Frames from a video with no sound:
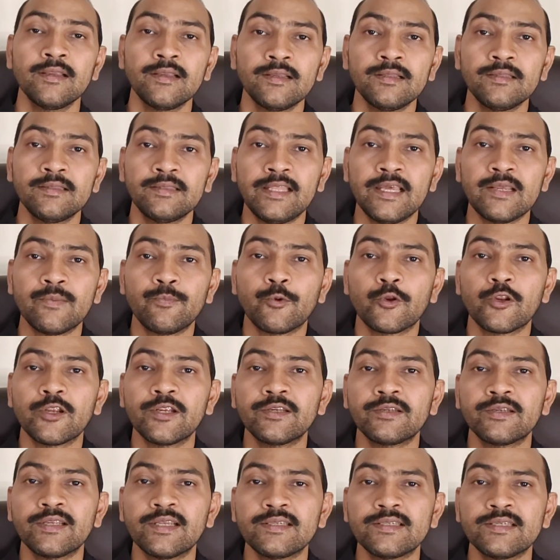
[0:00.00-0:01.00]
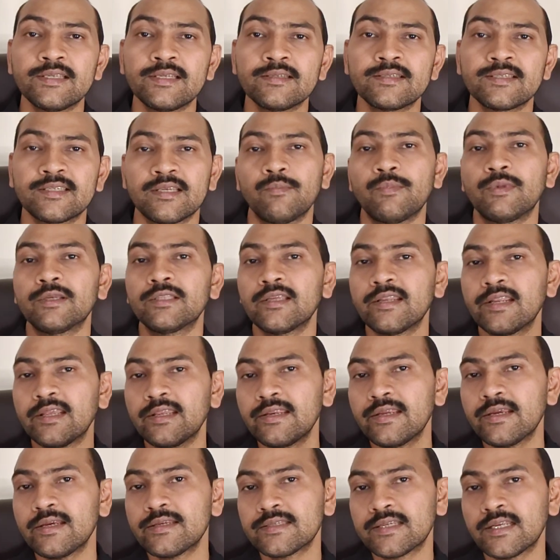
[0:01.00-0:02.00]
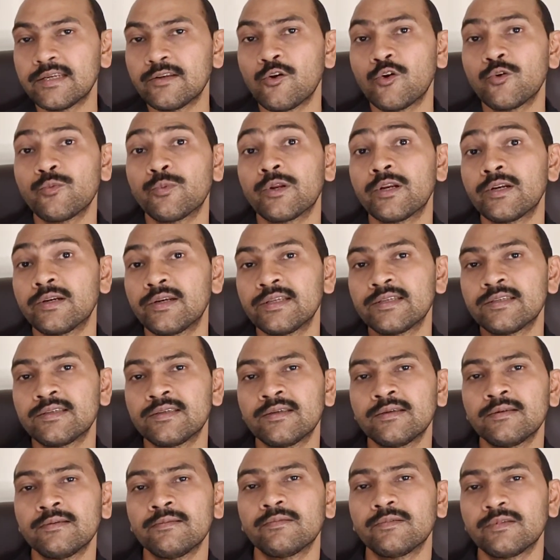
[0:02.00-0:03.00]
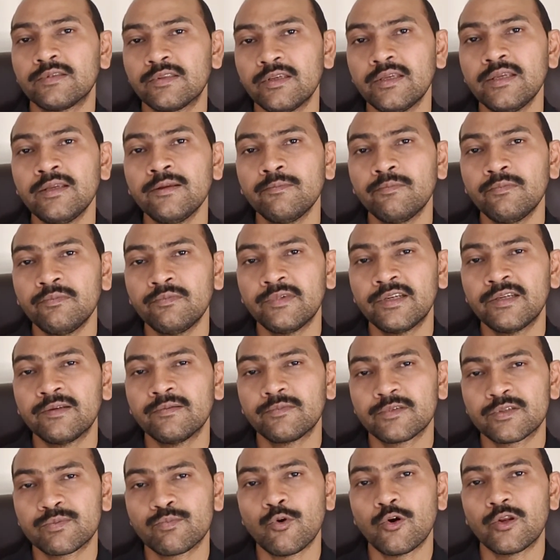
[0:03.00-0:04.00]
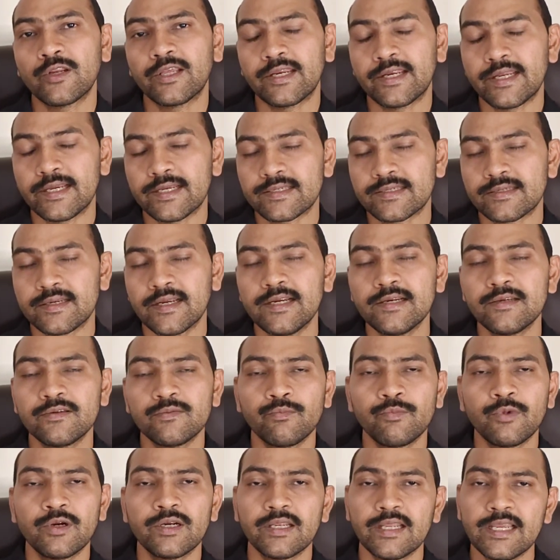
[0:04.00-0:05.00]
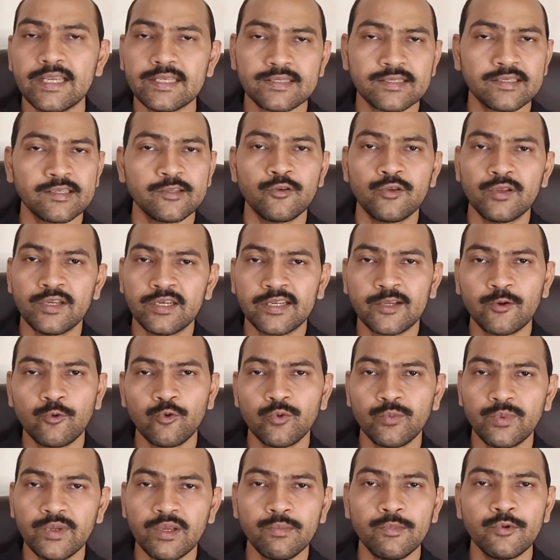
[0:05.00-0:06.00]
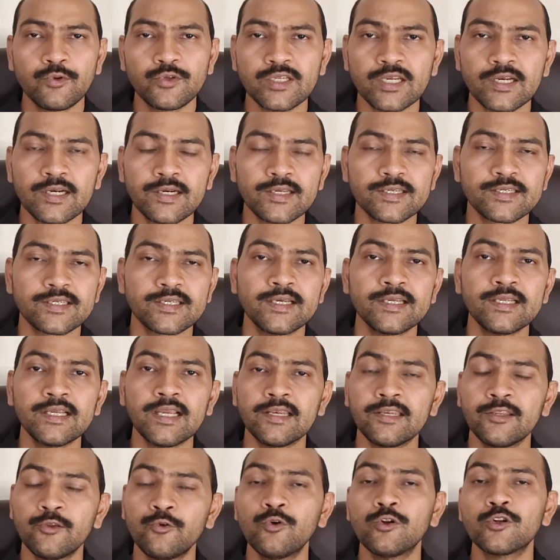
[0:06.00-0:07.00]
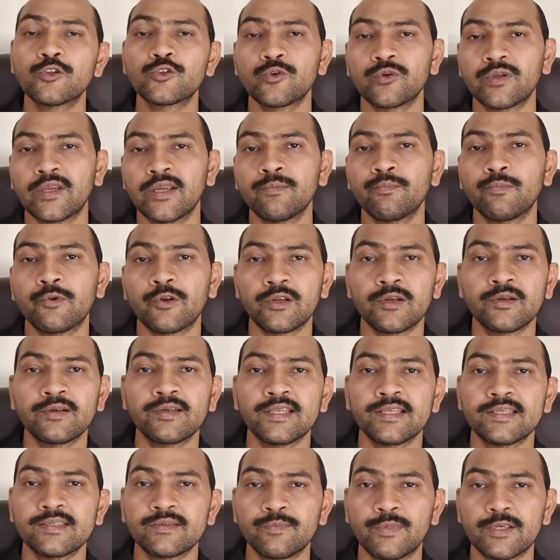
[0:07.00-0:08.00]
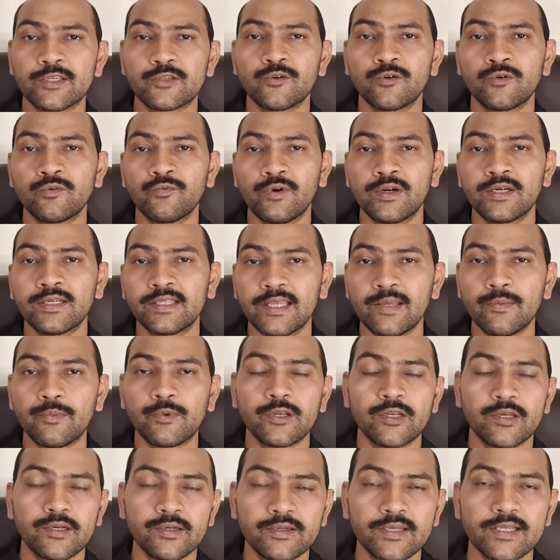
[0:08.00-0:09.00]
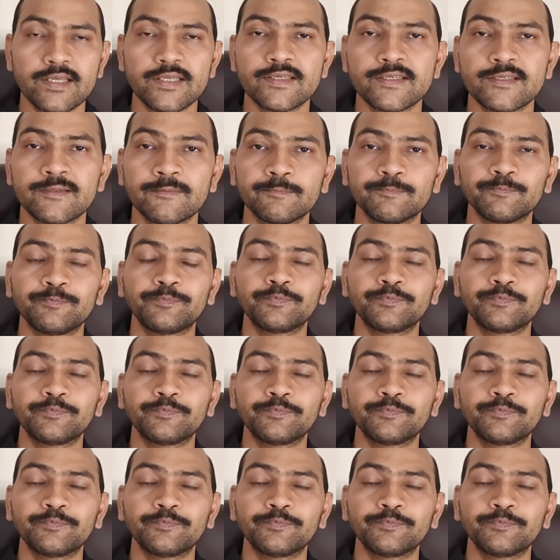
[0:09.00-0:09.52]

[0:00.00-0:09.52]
they're prioritizing some other areas and not prioritizing the small areas, right? But yes, it could be a mutual understanding, and you also can prioritize based on what they prioritize.